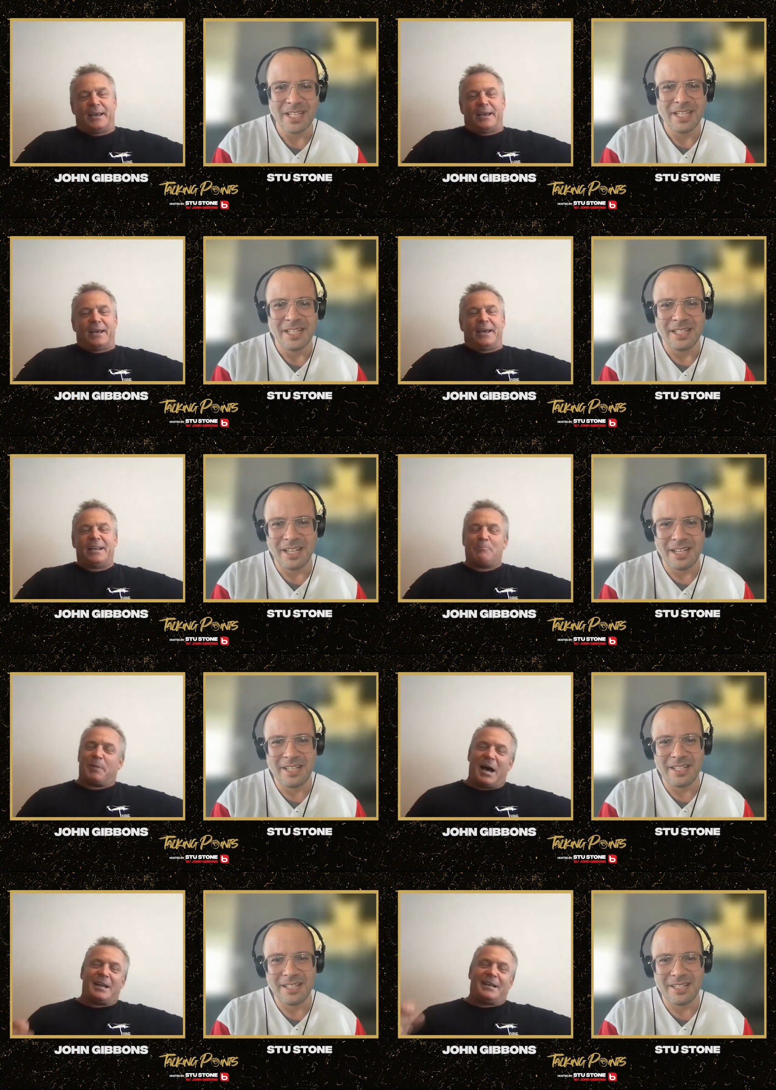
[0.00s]
Speaker 1: And then,
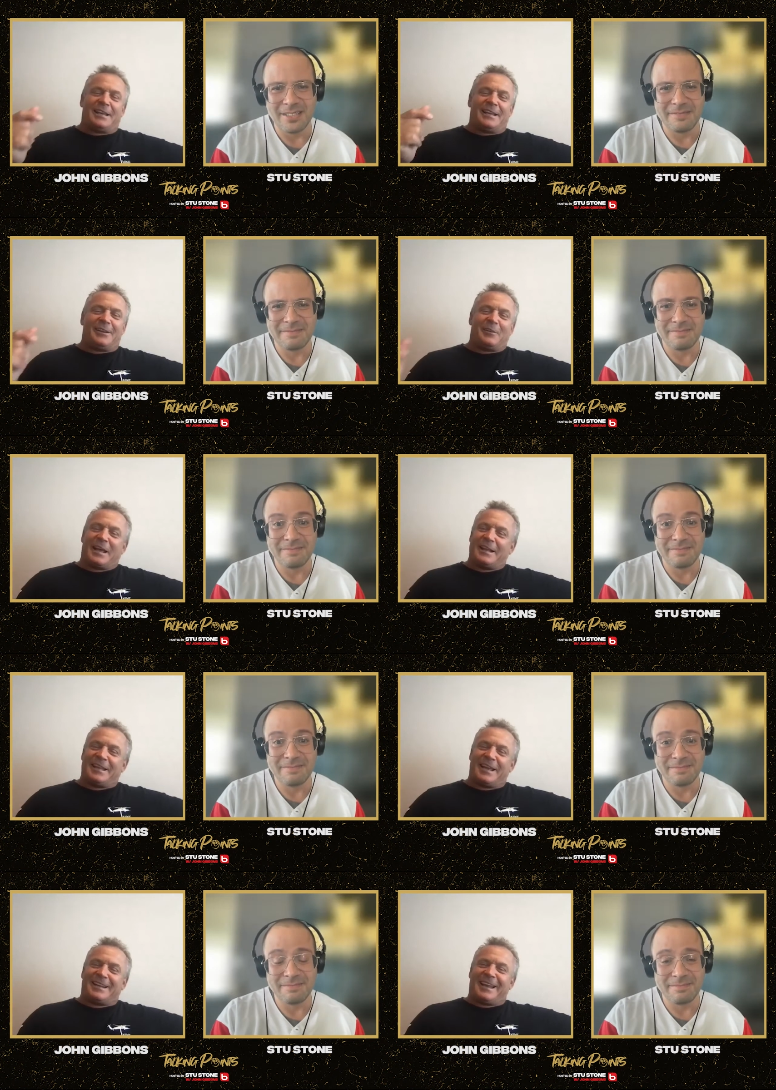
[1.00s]
but you know
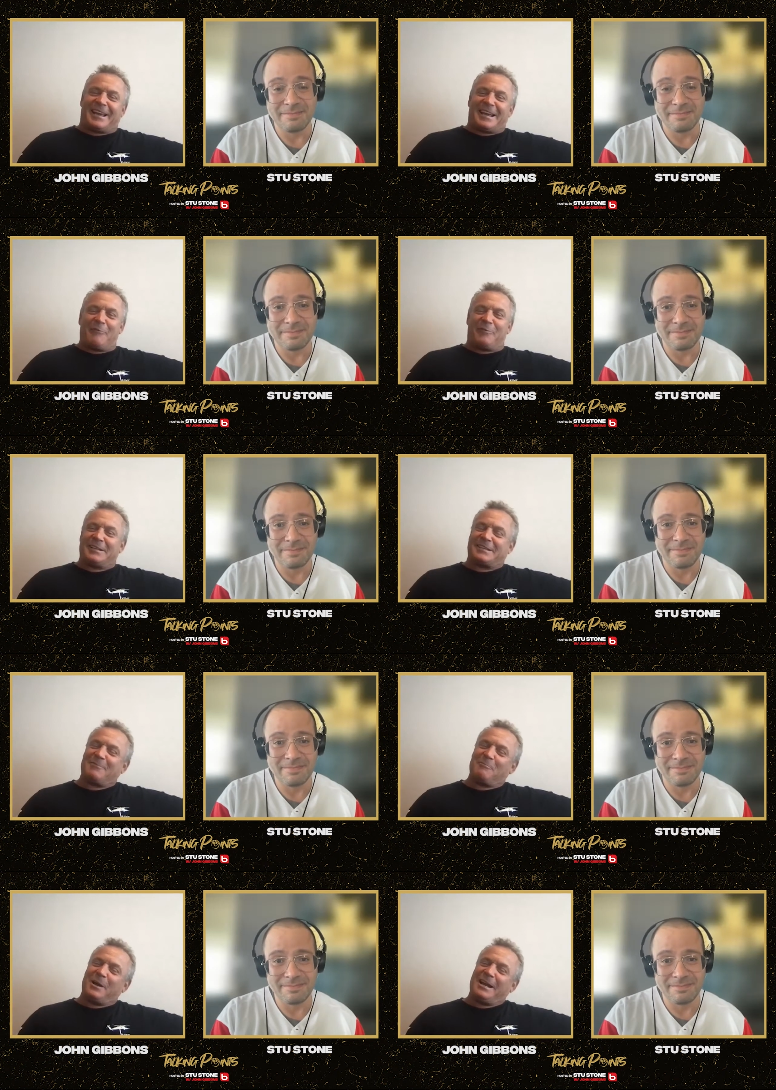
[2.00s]
that that that confidence
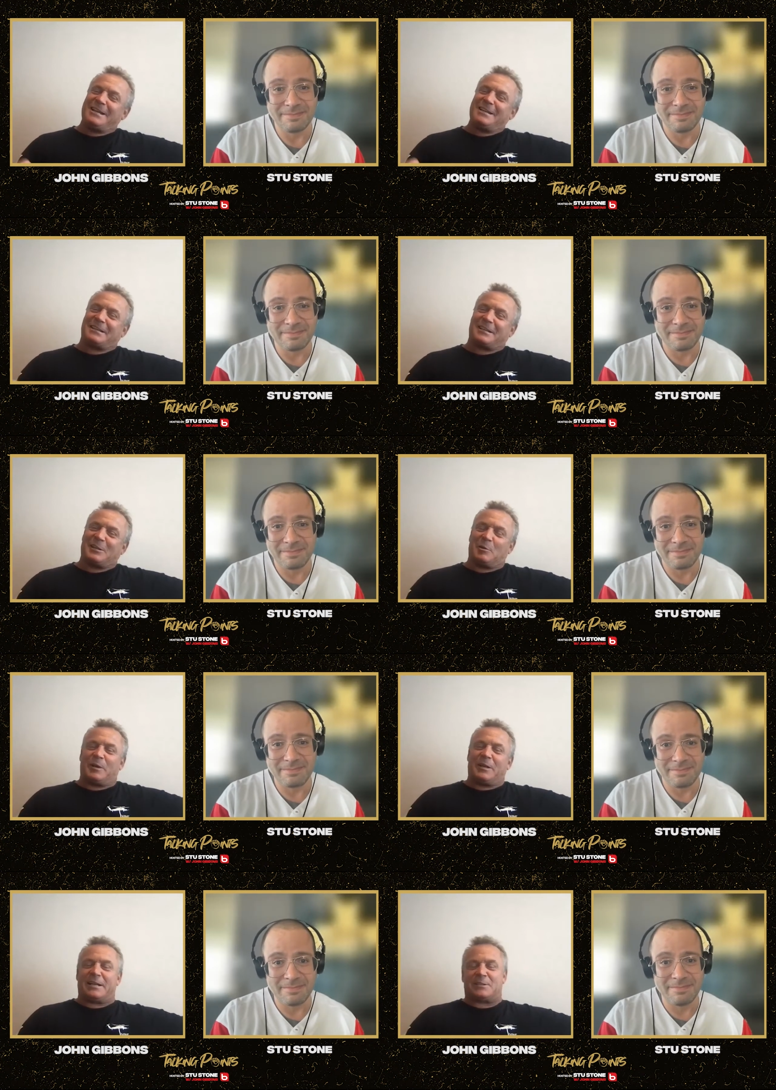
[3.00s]
can wane just a little
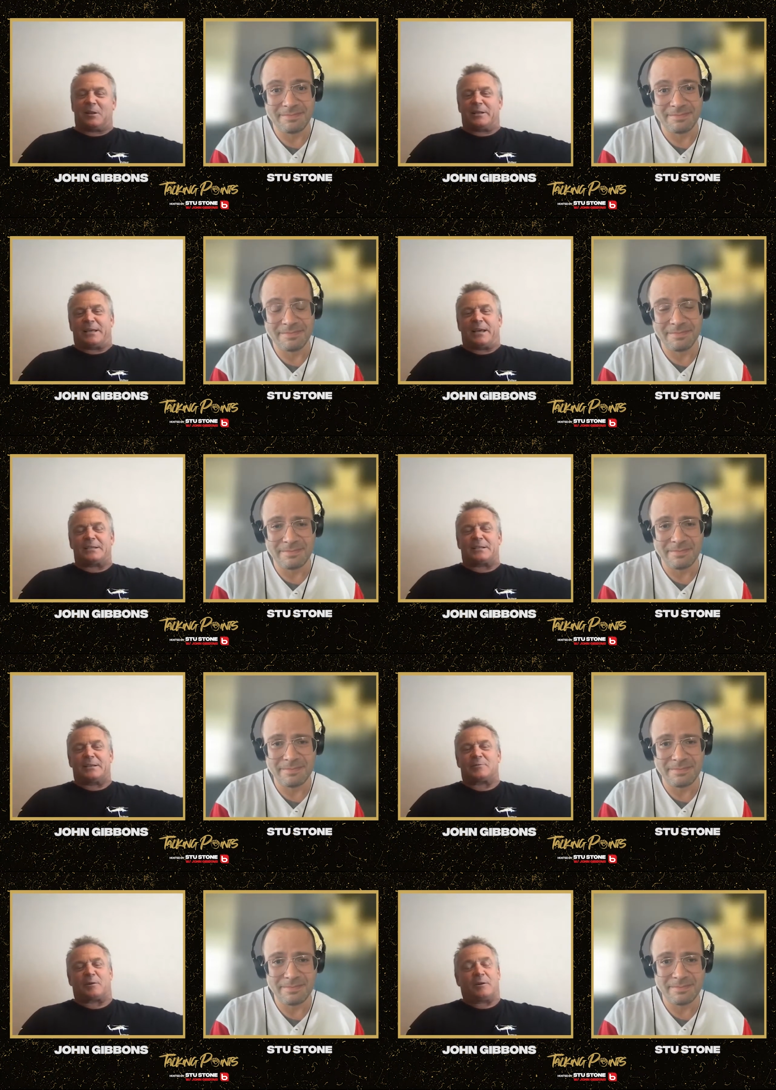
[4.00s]
bit, and that's all it takes
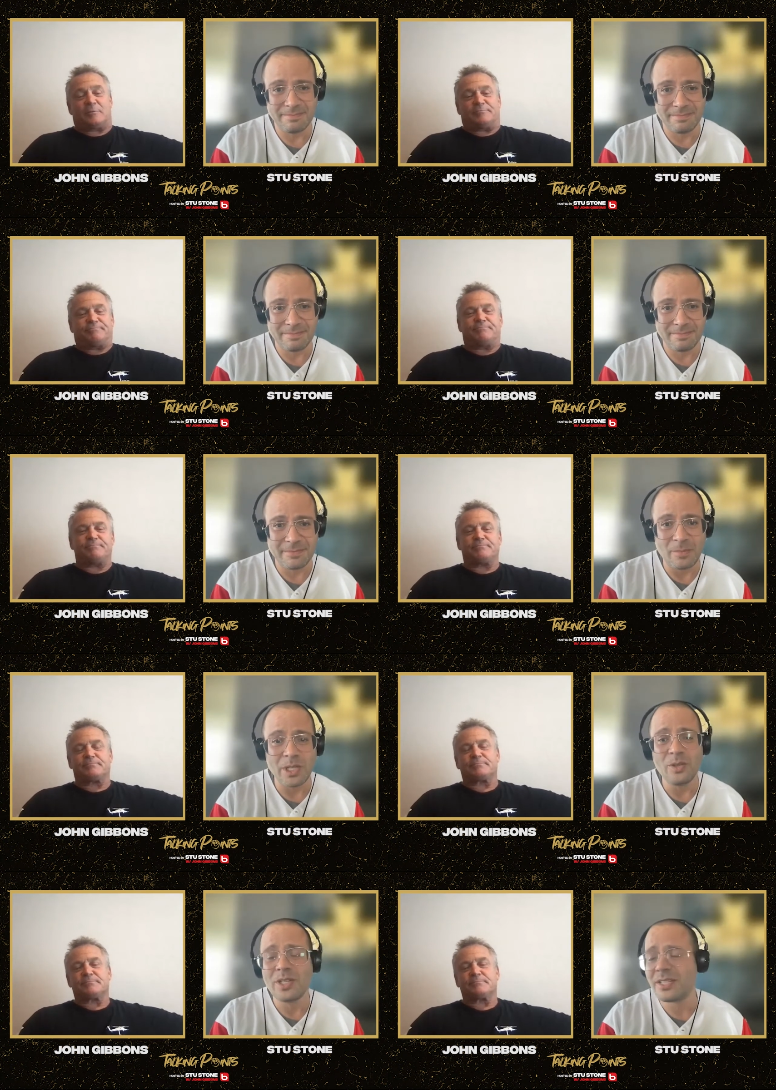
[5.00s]
to struggle.
Speaker 2: Well,
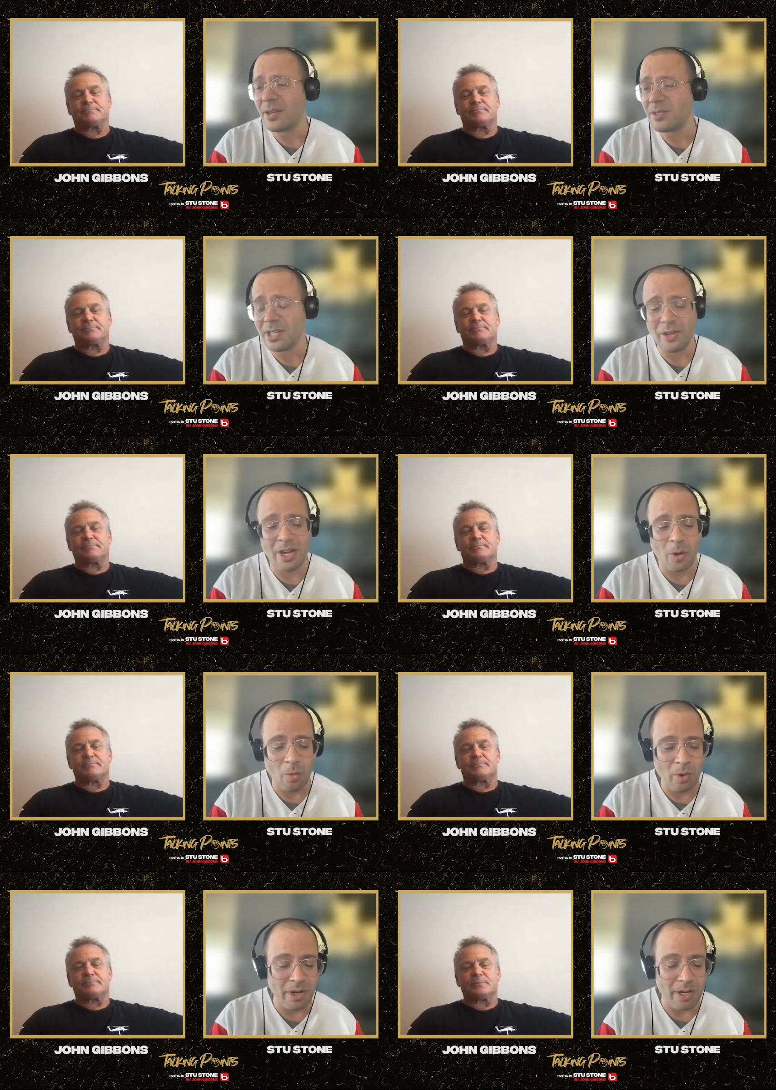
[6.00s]
you did. Sounds like you're not
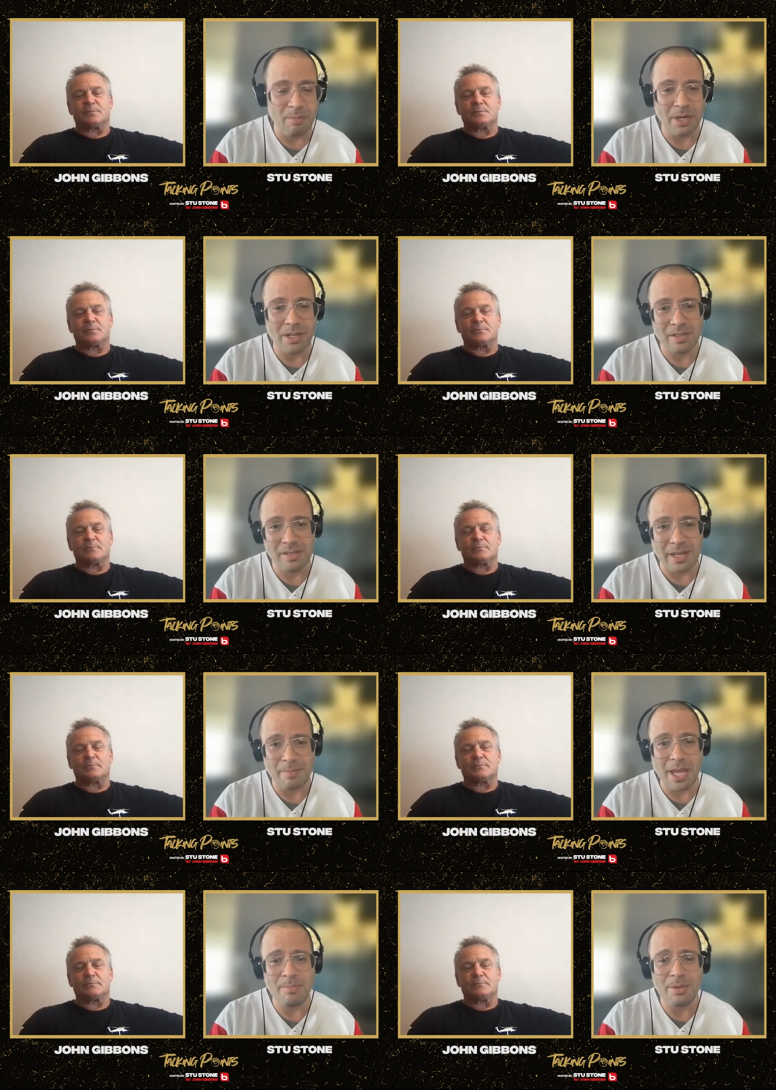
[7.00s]
worried, but like
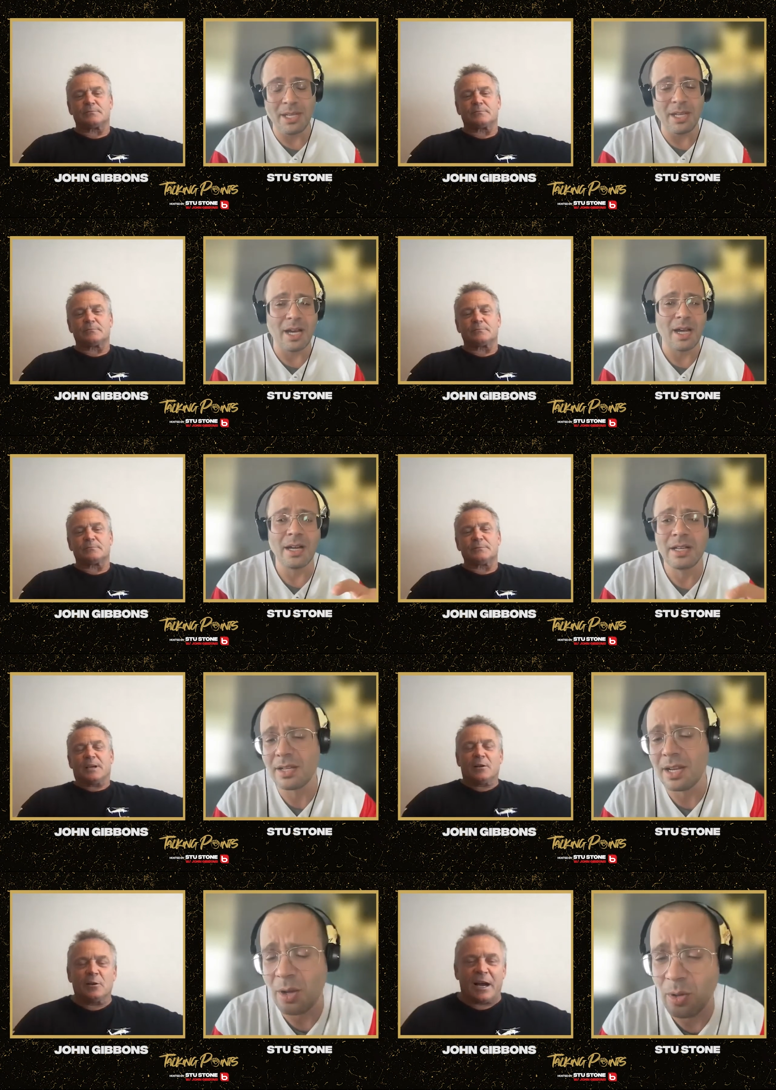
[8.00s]
maybe
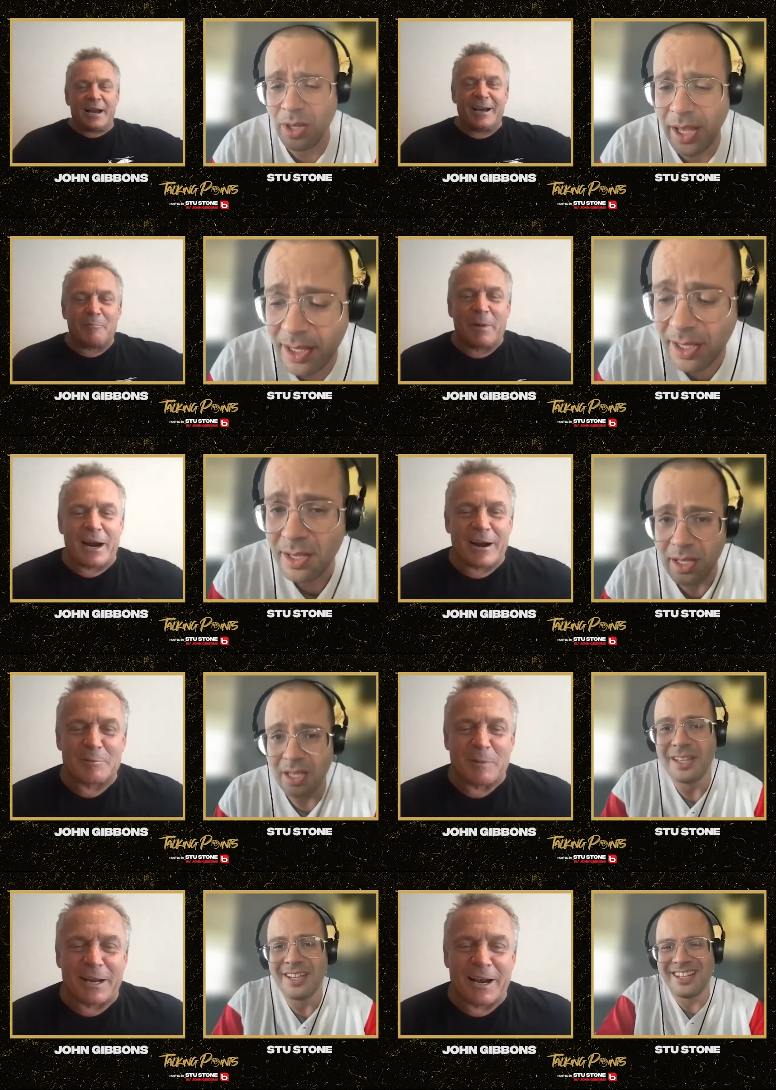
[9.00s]
because uh, I know I hunt
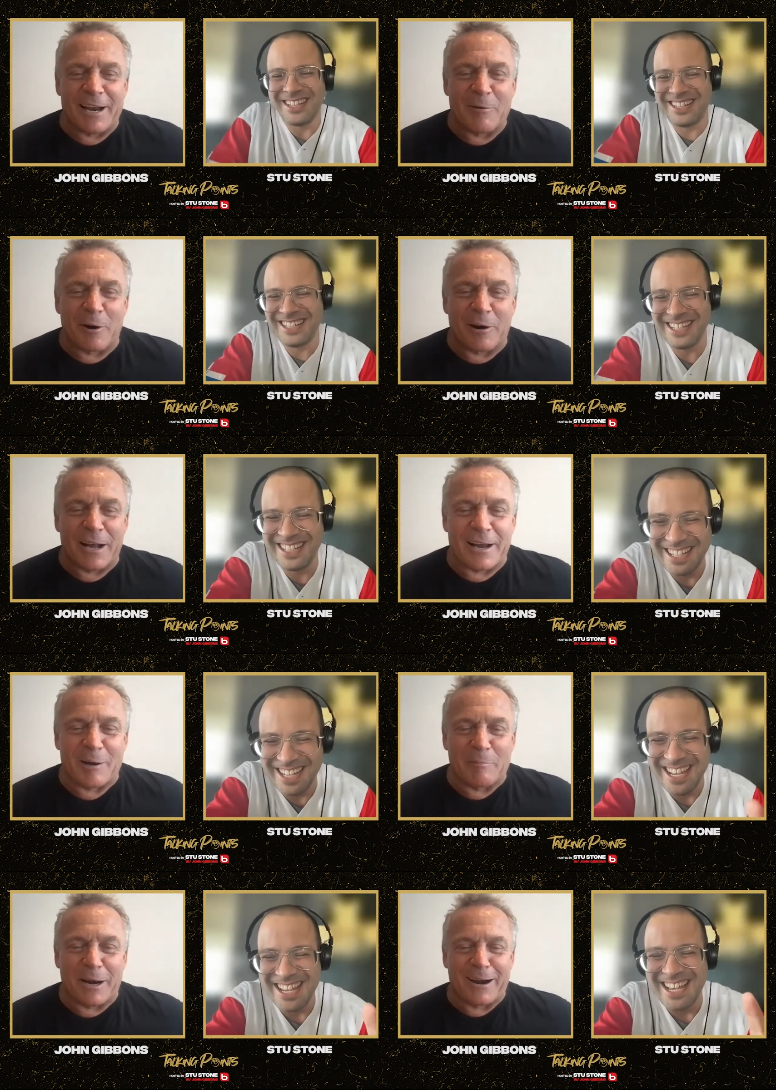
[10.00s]
bears, man. I ain't worried. I
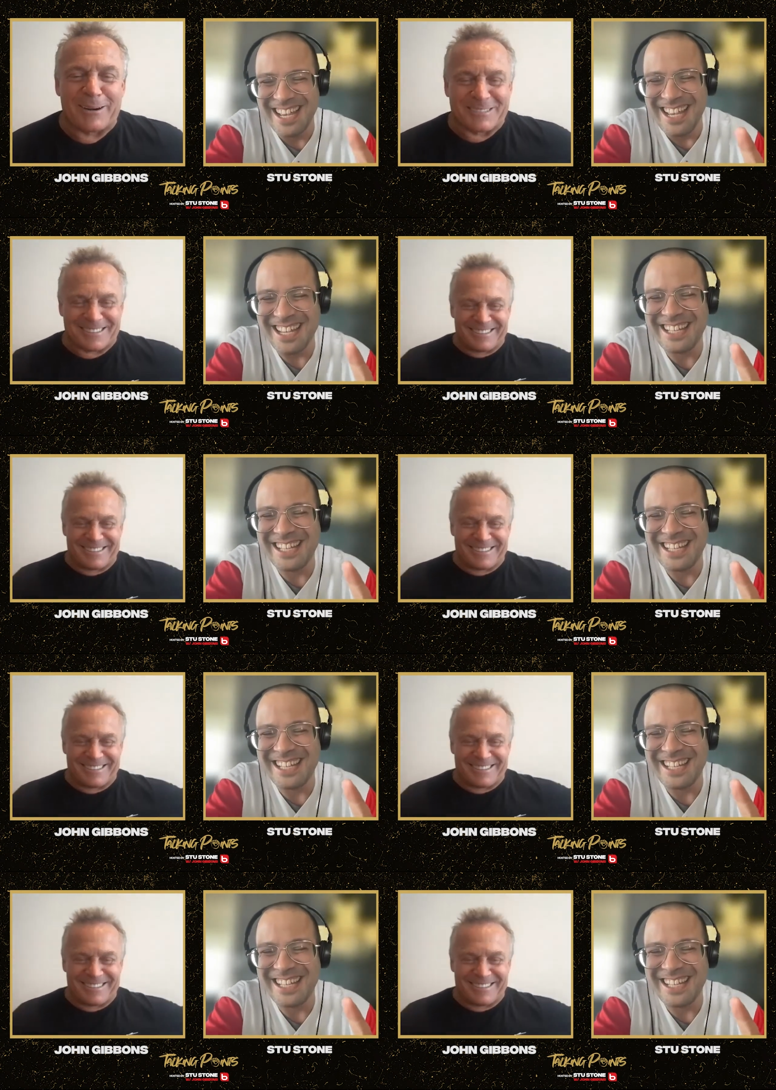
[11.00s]
Speaker 1: hunt bears.